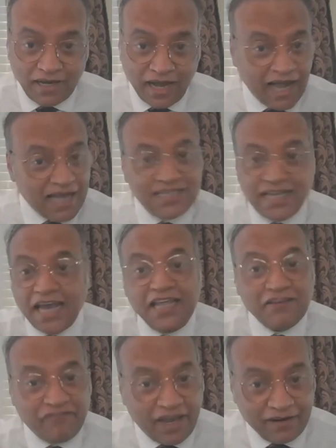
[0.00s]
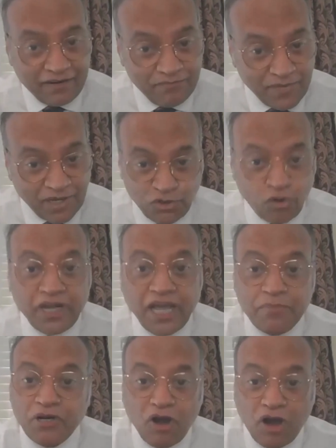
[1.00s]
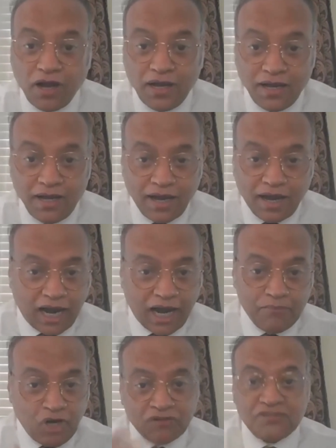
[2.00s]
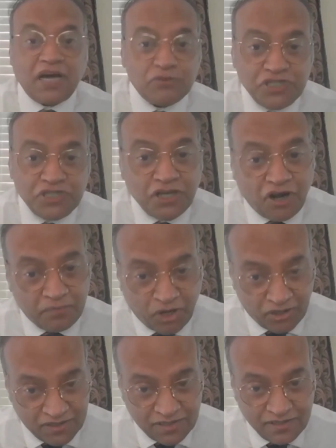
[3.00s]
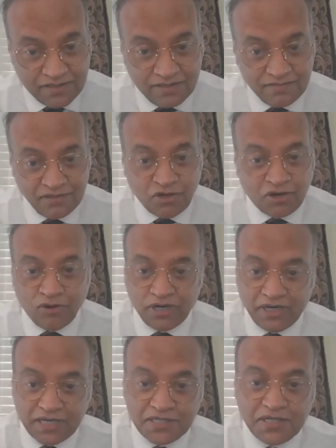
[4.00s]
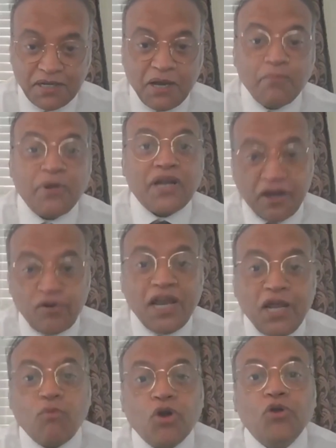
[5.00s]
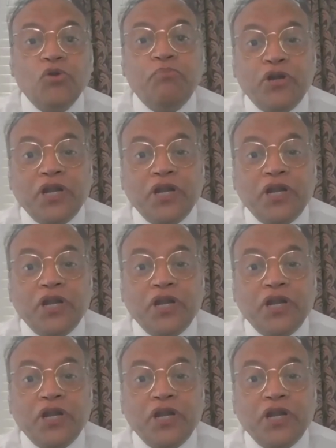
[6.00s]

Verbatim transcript: has any effect. Don't get me wrong. I'm not doubting your policies, your holiness, but I really wanted to put